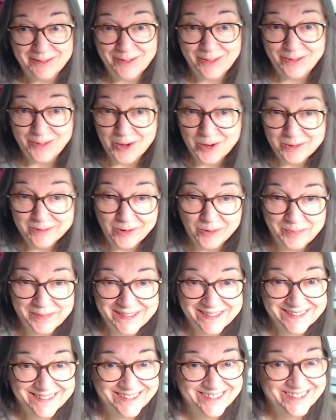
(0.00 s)
four will be
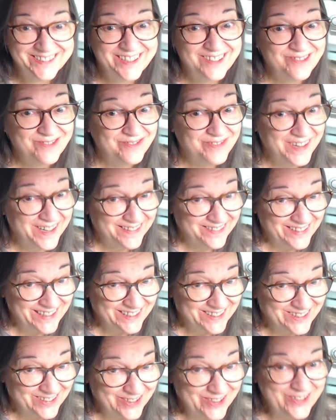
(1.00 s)
starting very
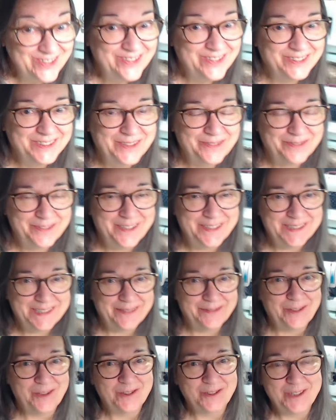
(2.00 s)
soon on the 1st
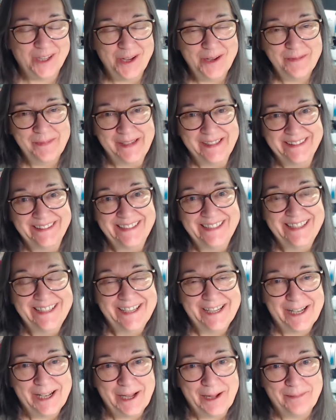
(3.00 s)
of October.
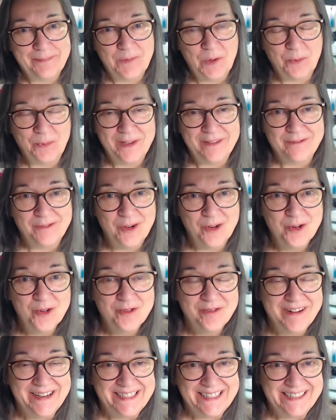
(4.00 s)
Um, we've
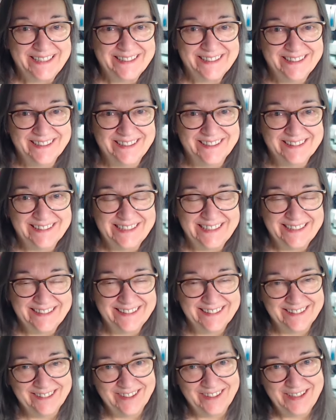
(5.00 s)
already
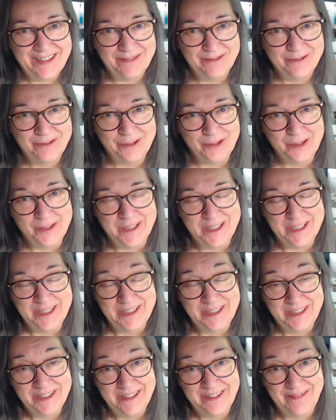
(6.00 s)
started looking for our
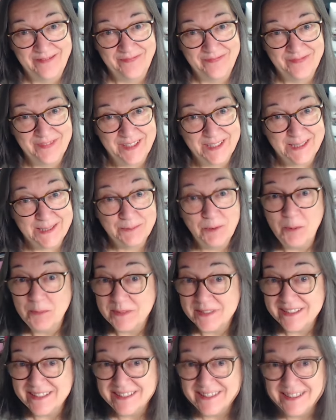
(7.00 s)

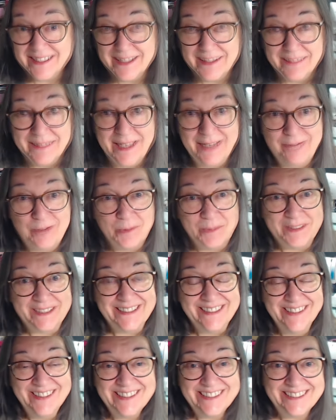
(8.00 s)
swapsters. If you would
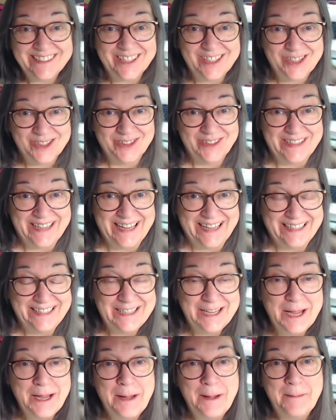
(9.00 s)
like to join
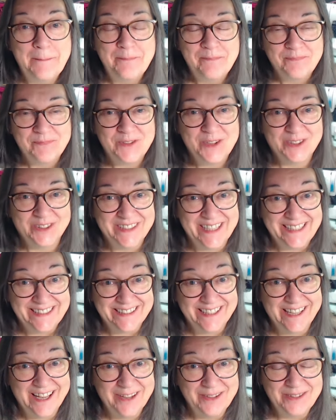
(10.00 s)
in, you'll need
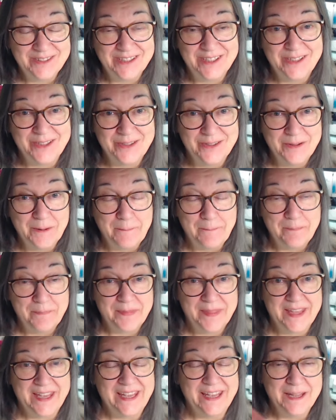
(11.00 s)
to go to
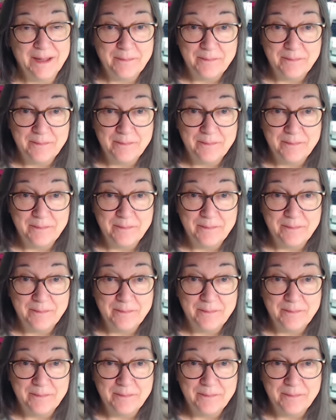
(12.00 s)
the